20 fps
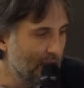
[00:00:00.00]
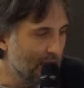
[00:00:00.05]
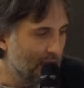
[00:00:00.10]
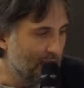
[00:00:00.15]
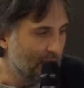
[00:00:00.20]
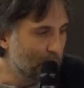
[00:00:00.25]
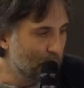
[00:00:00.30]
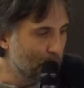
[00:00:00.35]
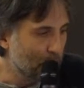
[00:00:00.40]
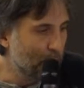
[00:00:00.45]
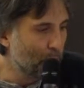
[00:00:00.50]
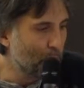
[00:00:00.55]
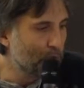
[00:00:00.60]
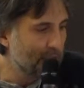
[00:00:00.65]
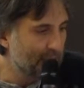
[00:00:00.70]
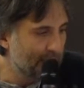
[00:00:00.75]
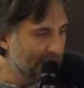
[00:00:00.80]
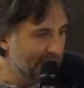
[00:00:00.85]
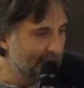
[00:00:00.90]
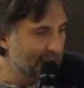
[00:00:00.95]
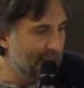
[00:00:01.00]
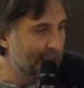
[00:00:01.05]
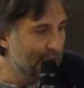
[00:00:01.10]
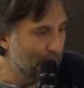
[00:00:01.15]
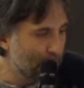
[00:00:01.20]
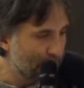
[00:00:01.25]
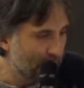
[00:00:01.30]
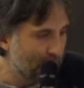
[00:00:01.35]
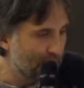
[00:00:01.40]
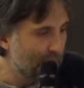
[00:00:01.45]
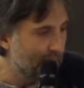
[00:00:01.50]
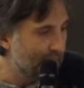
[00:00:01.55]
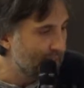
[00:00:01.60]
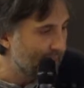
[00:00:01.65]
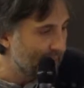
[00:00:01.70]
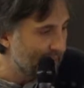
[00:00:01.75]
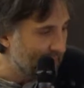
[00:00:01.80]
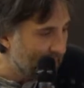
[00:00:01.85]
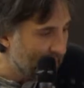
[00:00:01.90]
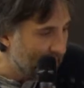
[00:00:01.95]
And so bullshitting is different
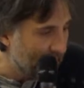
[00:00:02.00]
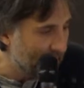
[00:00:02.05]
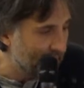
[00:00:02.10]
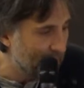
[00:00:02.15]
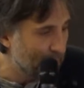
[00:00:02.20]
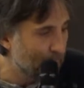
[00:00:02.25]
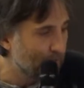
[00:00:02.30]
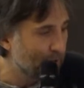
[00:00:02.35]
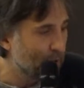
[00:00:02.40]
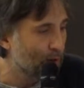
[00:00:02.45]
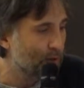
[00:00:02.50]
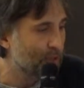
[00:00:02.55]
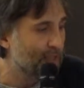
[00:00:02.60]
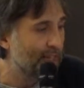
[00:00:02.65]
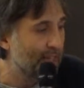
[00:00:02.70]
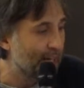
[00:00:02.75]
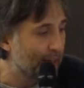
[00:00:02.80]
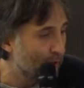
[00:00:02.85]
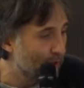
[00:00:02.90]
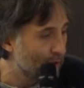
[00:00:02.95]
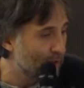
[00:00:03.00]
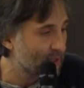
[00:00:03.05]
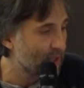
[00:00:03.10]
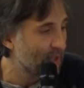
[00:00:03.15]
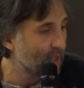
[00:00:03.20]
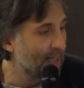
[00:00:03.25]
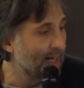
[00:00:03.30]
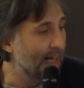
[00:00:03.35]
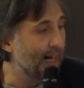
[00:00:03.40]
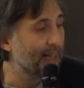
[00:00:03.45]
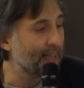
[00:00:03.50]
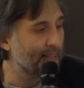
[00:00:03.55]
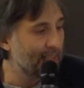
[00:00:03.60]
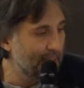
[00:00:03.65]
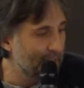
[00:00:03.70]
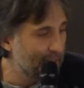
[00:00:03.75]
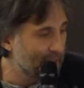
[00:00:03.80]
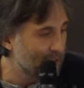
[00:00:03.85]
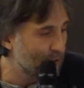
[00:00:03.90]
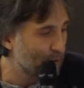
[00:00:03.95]
than lying, because liars at
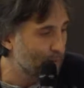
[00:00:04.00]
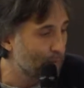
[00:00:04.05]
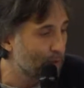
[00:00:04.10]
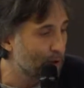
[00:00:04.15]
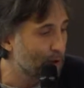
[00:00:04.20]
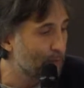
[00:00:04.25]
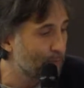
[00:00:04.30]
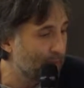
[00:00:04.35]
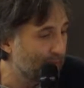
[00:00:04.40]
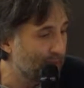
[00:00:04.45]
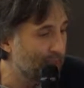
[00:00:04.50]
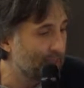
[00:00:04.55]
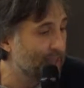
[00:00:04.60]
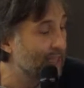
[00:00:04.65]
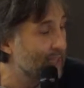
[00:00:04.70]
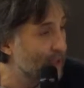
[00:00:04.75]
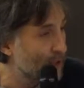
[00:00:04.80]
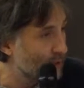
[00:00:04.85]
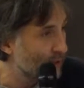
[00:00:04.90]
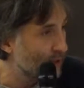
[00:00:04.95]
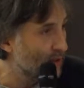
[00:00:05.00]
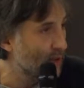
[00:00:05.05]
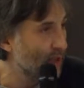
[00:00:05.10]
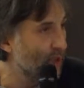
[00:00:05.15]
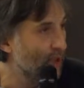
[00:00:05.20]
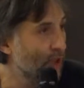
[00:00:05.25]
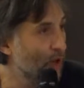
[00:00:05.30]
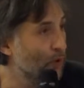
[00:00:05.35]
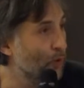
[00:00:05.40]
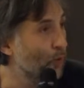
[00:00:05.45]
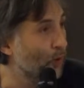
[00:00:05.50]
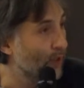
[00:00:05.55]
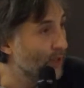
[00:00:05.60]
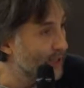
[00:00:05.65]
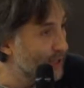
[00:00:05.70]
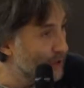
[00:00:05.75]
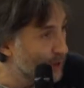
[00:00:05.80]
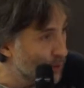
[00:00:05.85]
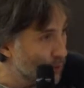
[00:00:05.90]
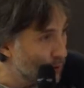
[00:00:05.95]
least must pay attention to what
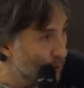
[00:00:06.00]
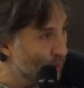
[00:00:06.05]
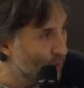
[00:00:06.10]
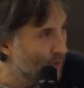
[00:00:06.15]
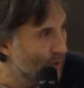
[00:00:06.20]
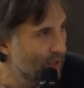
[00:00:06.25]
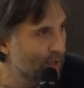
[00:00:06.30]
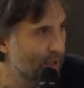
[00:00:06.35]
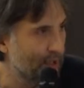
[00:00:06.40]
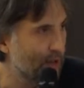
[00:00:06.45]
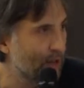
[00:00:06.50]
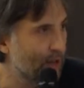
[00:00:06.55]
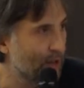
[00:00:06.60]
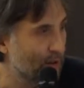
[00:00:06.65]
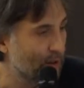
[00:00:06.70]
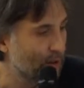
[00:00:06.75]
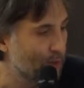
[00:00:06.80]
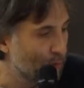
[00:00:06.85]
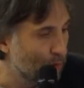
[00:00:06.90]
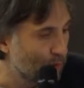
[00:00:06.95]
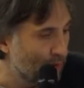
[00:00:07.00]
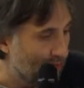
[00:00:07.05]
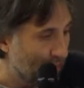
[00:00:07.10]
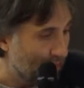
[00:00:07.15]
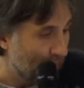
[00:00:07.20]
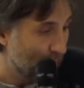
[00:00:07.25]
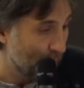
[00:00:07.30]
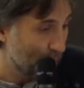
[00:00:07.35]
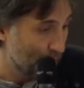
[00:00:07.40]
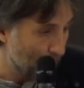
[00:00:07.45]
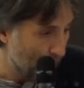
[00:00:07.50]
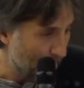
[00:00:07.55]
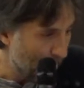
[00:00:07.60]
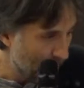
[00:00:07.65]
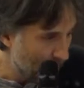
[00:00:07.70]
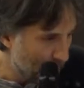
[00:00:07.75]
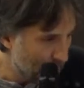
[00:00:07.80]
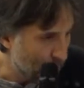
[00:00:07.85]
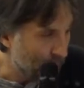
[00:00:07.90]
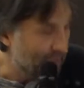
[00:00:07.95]
is true in order to lie.
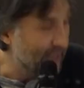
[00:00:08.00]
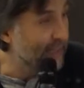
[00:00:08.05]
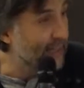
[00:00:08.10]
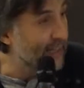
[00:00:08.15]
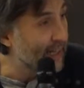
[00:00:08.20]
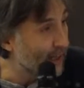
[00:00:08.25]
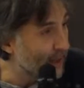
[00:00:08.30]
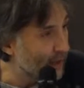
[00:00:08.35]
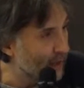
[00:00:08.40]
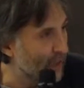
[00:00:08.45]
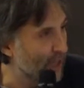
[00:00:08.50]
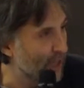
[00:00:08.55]
So they care